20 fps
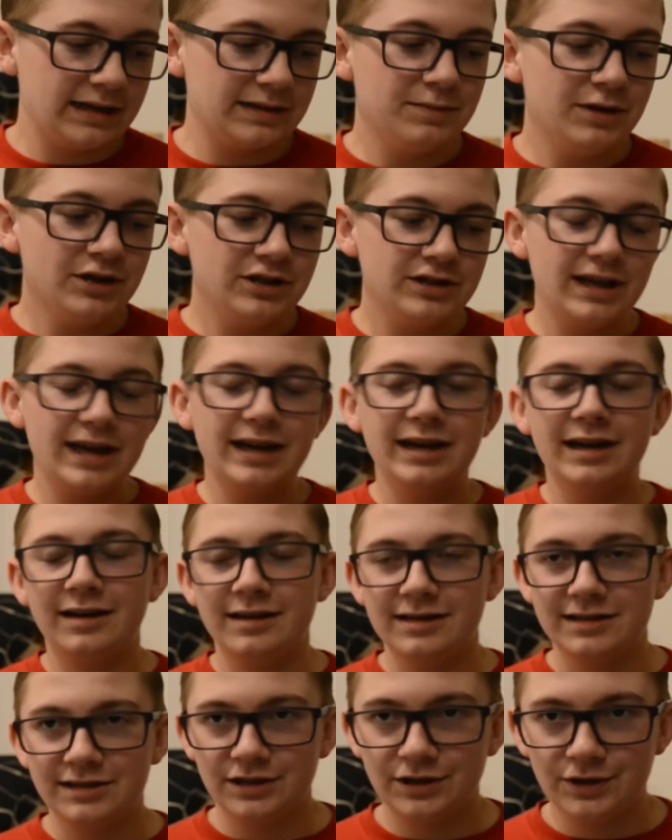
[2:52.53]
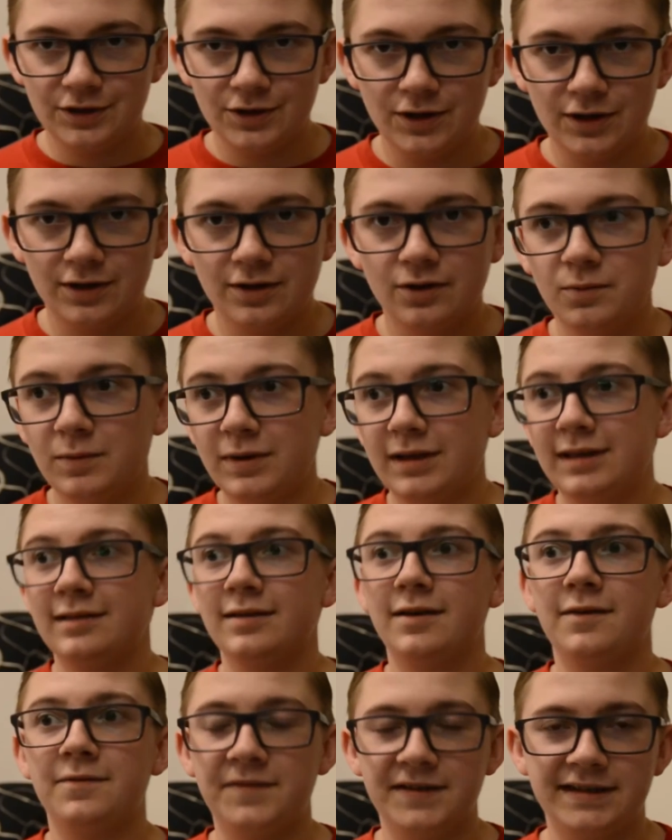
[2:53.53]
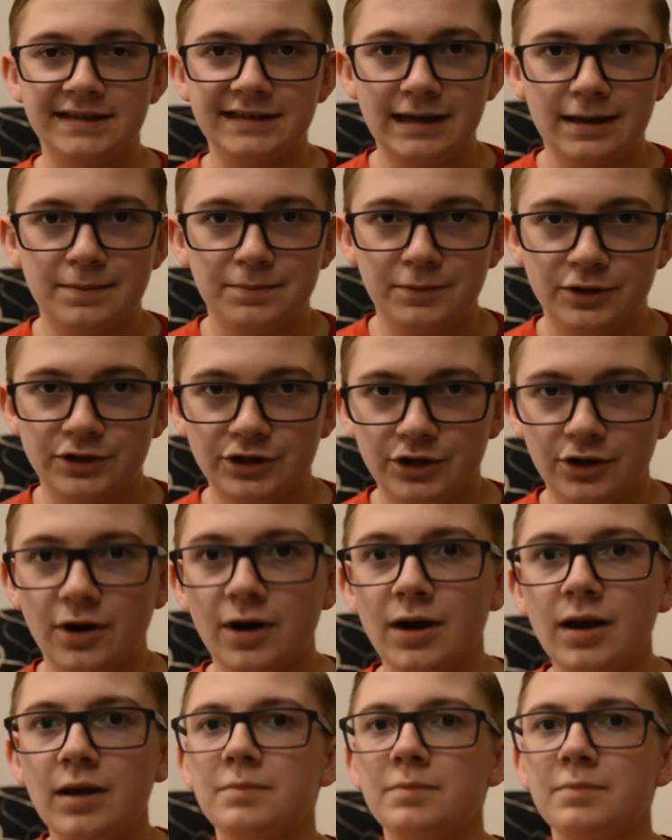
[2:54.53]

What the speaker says: as much light in as it could with a fixed aperture.